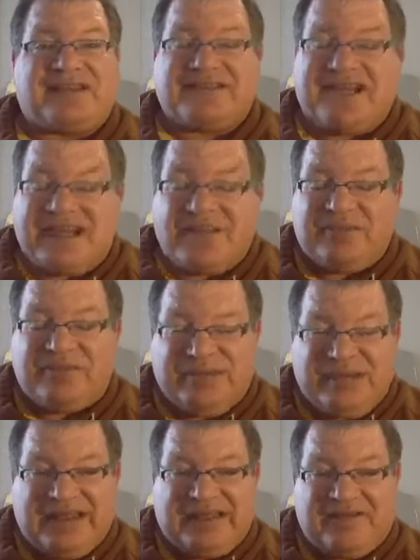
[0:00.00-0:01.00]
Because I
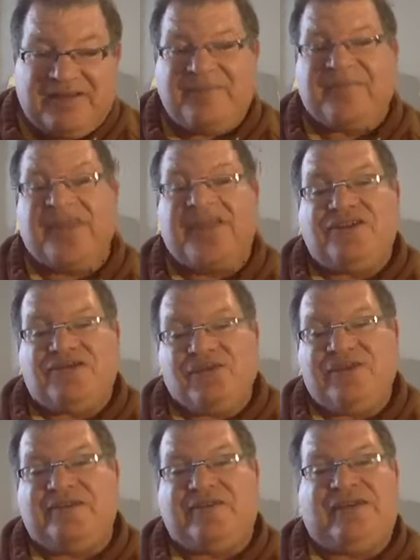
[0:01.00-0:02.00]
believe,
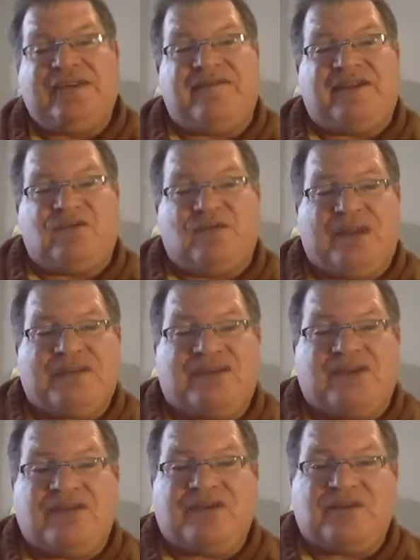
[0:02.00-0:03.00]
truly believe, that
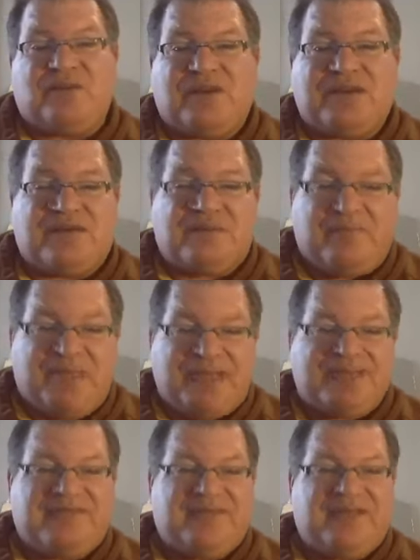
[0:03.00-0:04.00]
rent-to-own is one of the
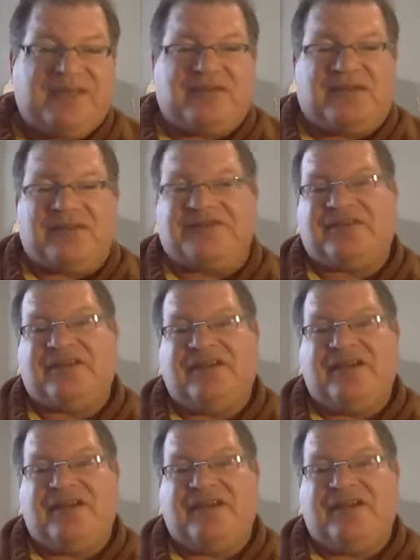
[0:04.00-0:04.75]
best vehicles